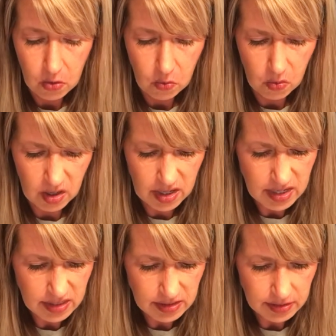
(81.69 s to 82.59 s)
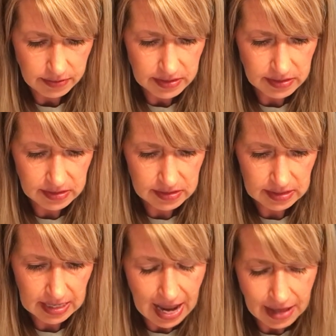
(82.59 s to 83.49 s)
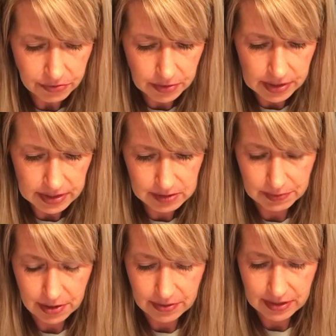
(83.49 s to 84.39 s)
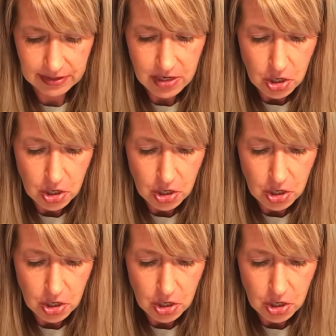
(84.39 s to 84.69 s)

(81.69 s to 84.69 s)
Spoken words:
"What? This is Catherine exploding.